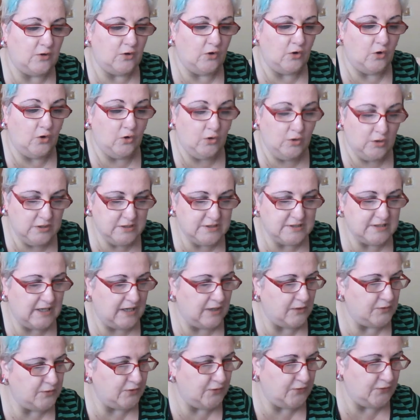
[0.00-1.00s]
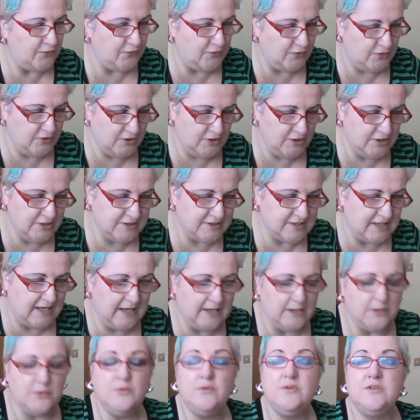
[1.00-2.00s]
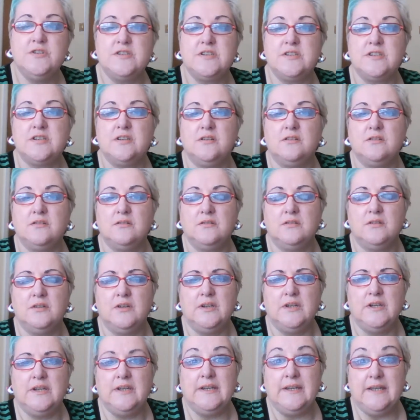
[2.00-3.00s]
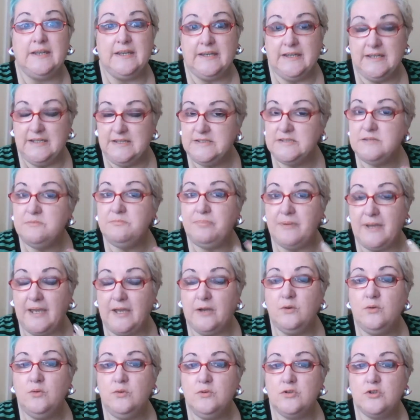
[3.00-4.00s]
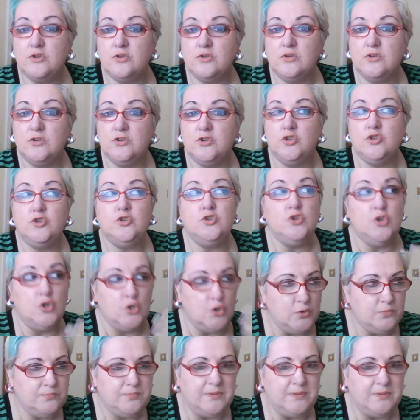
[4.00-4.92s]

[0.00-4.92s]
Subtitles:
Also, the first house is about new